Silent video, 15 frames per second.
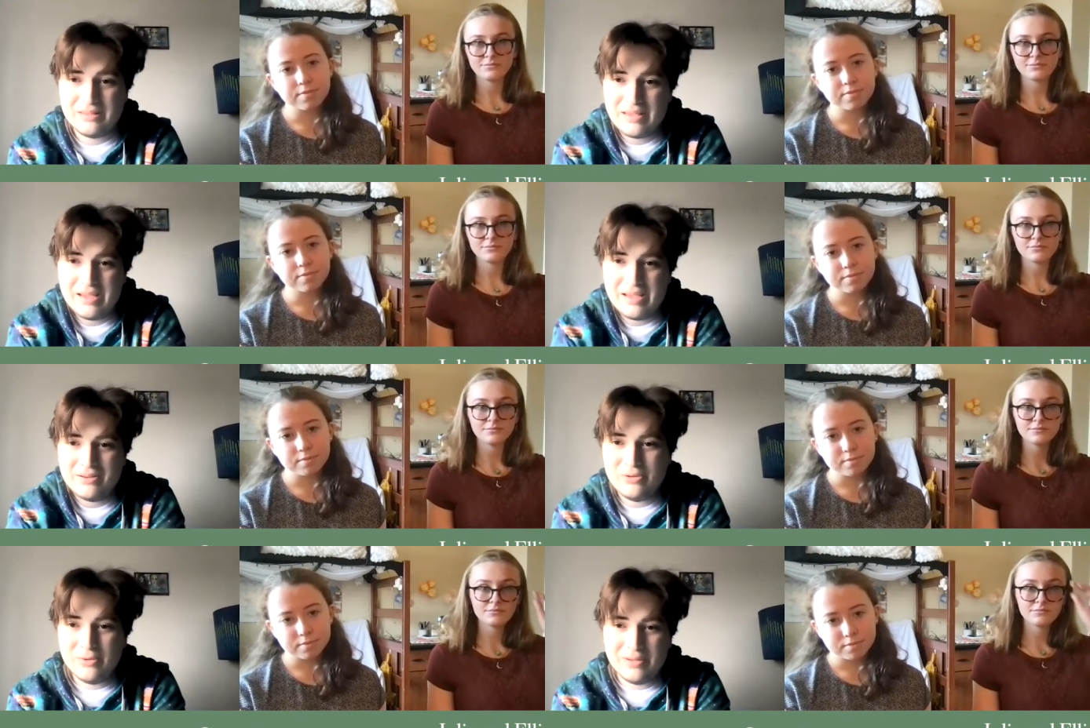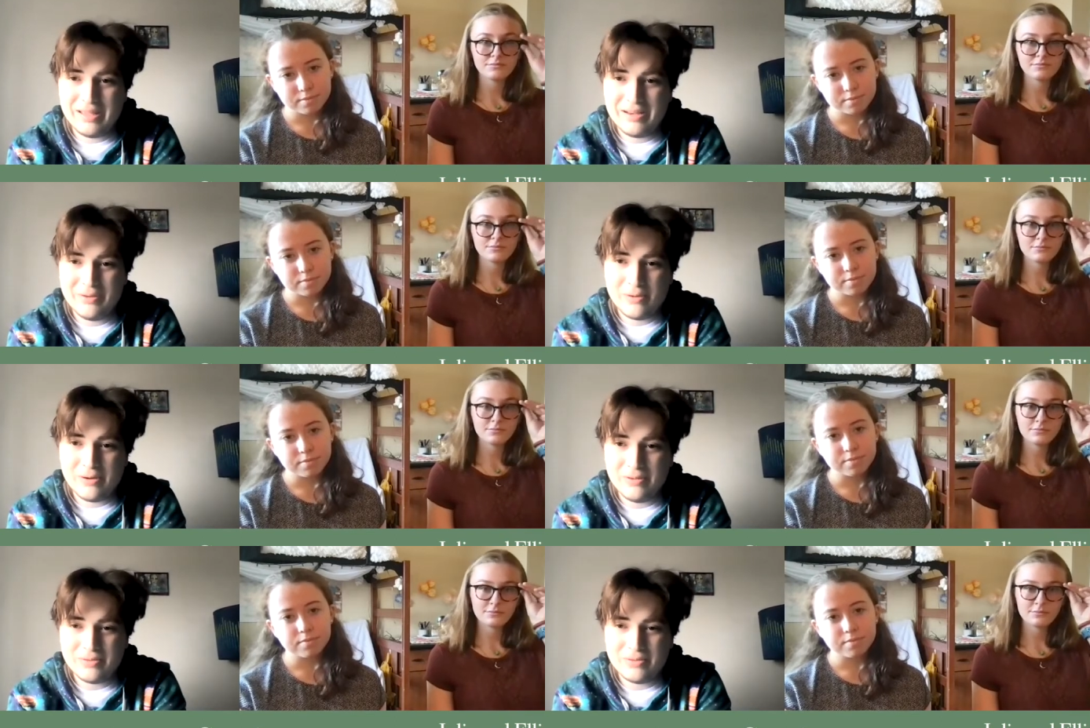Speaker 1: can't do it
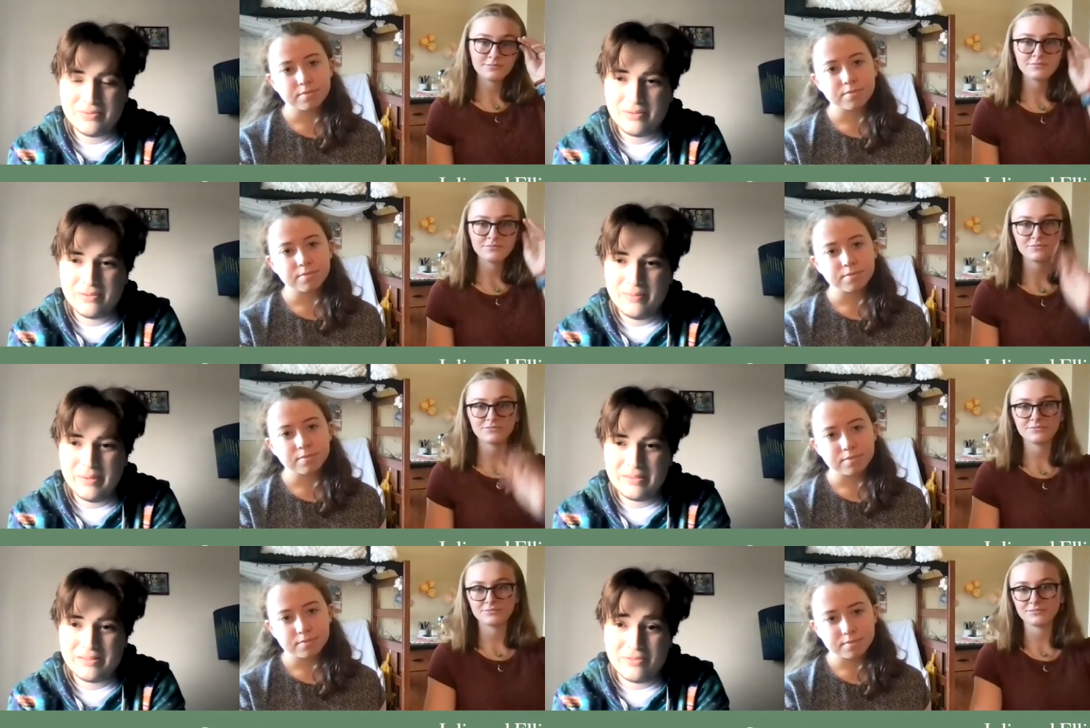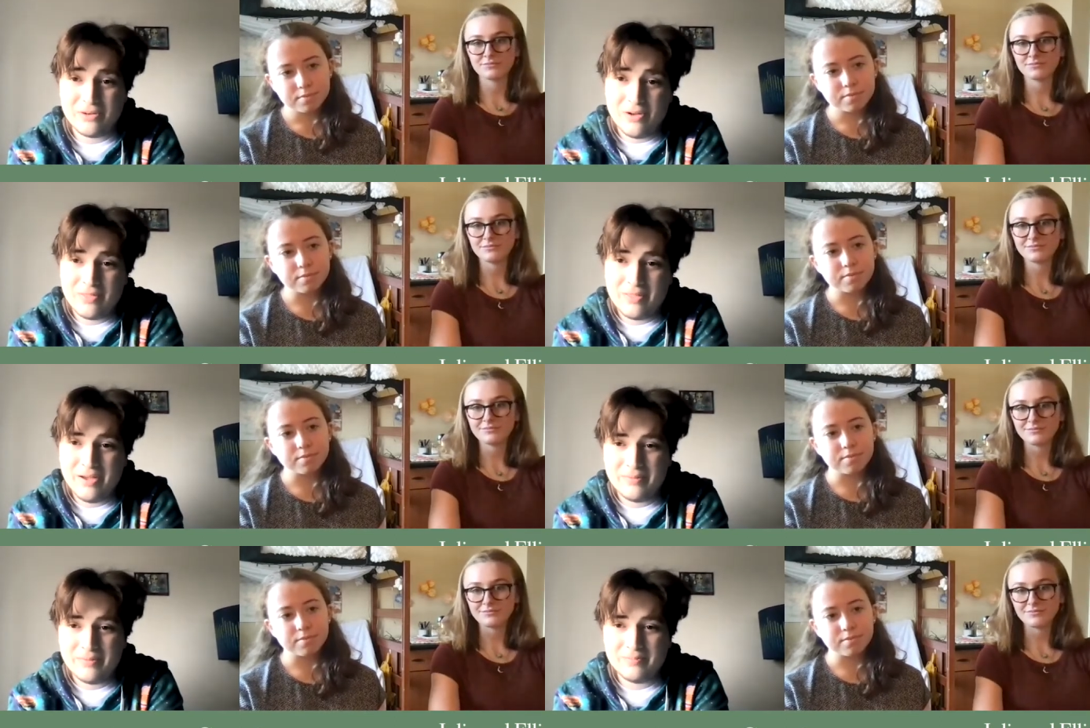anywhere else except for
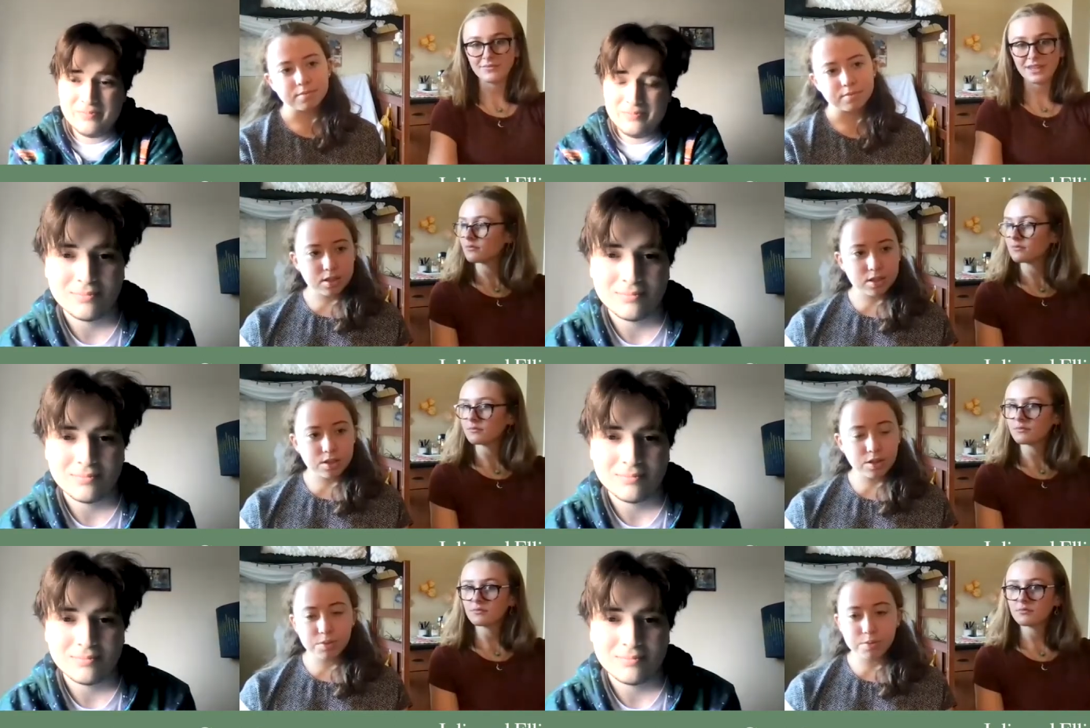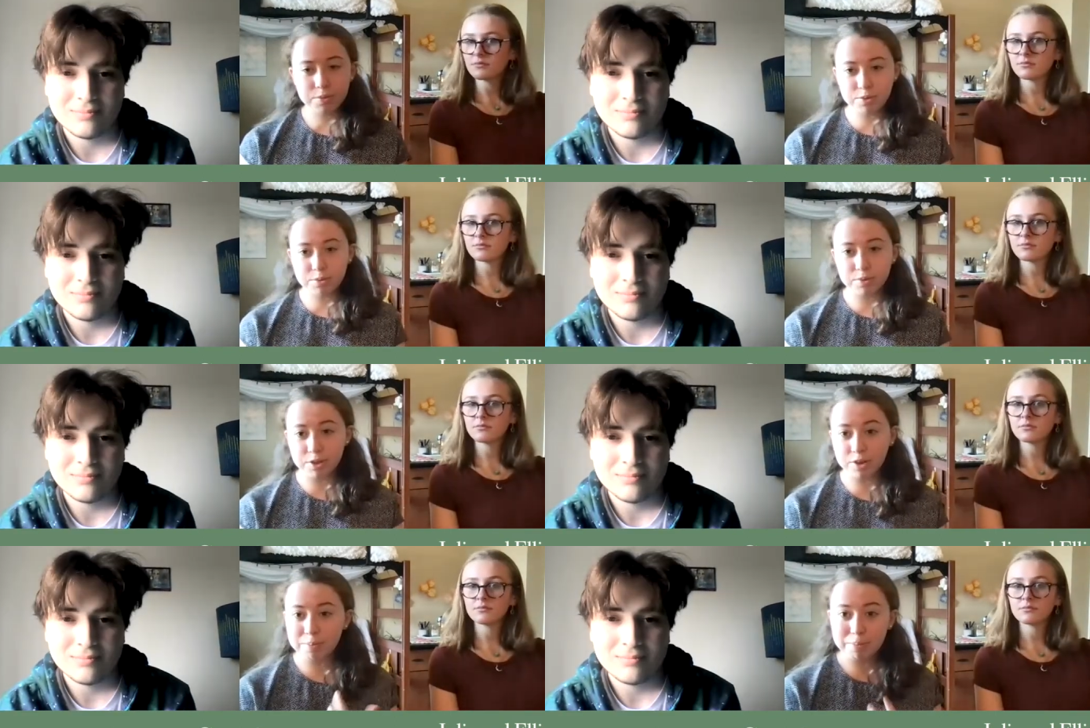online.
Speaker 2: So you,
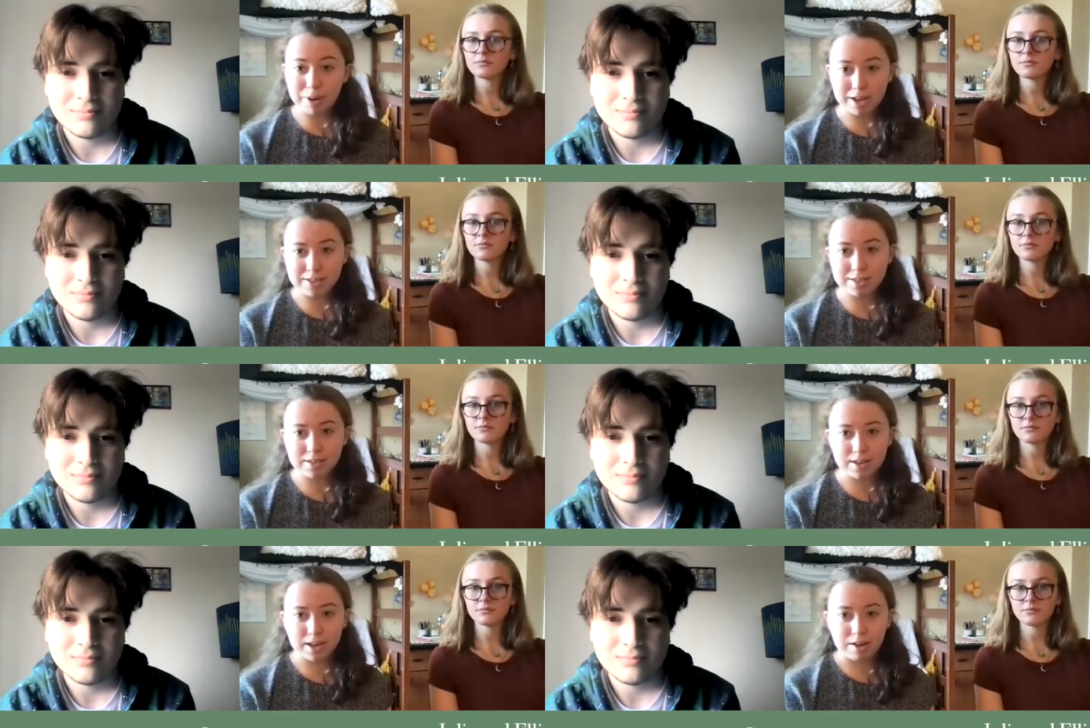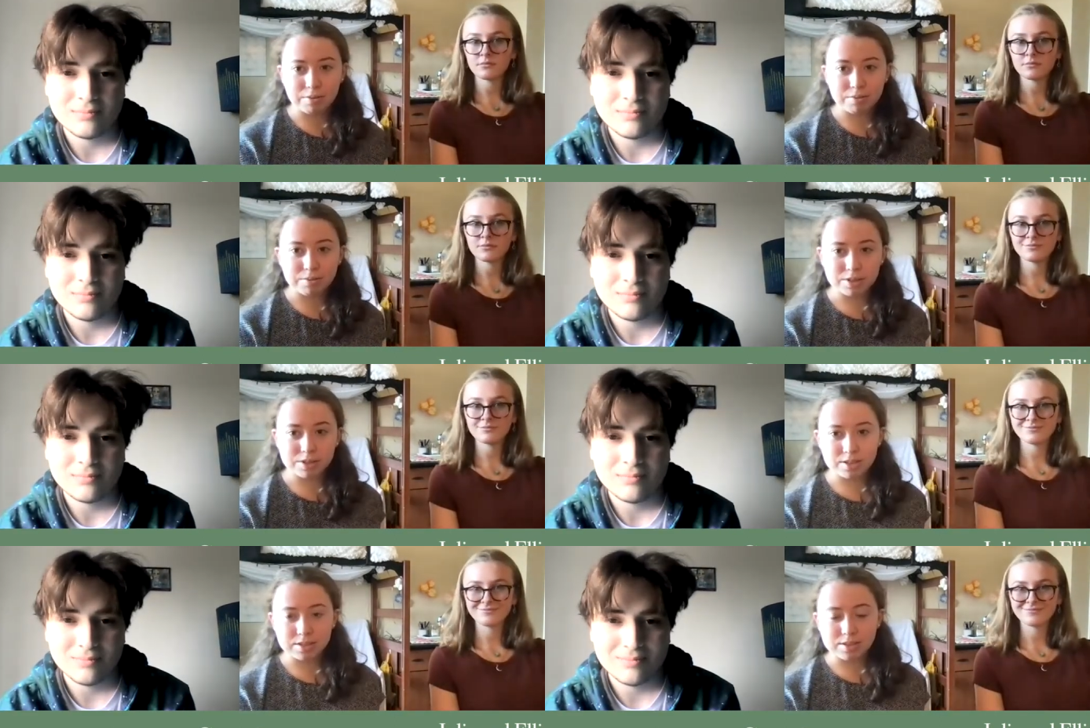you're in Boston now,
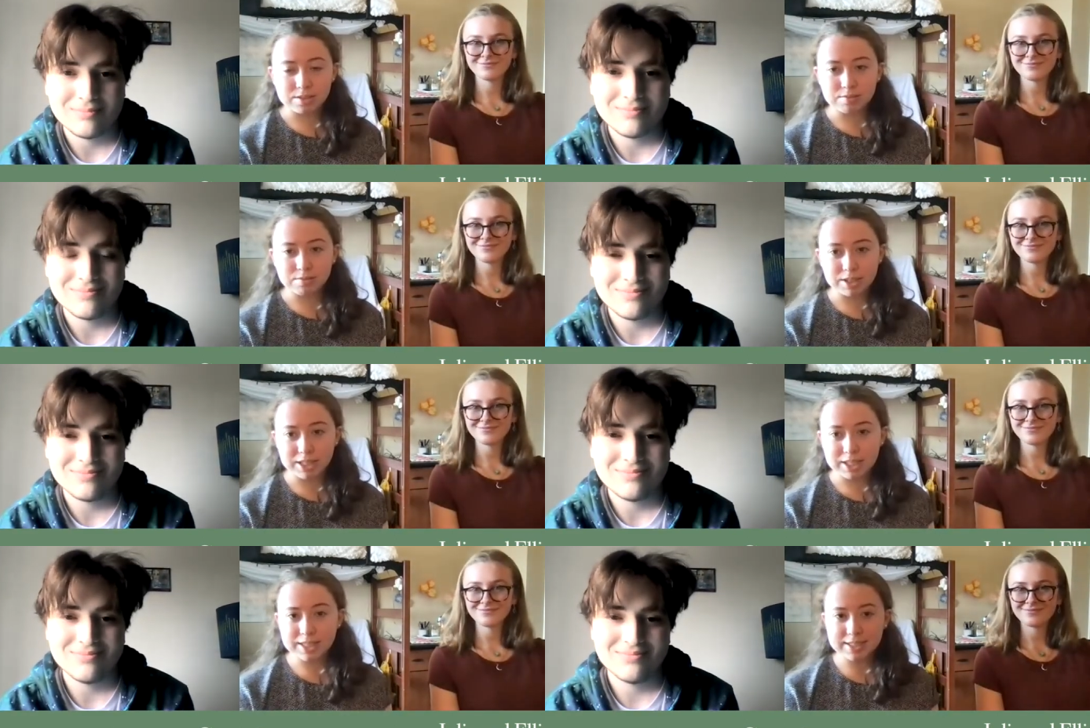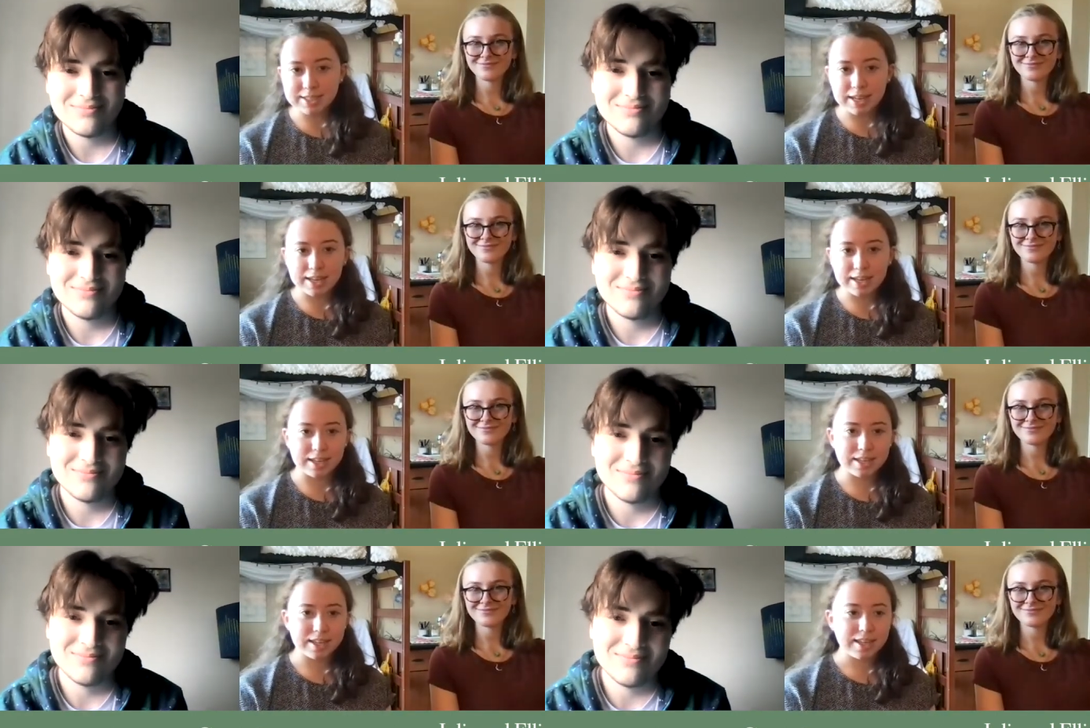which is really exciting.